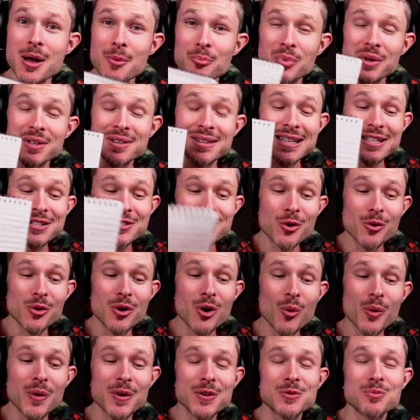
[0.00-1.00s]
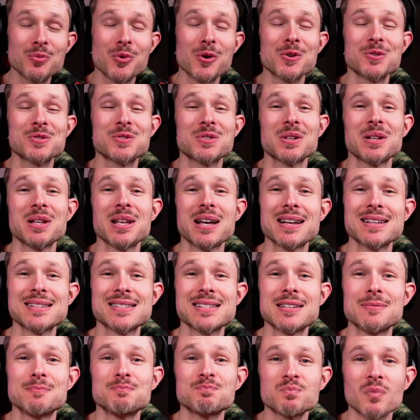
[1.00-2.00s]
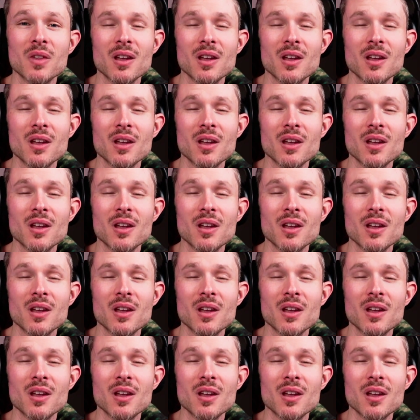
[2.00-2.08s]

but they don't always personalize it.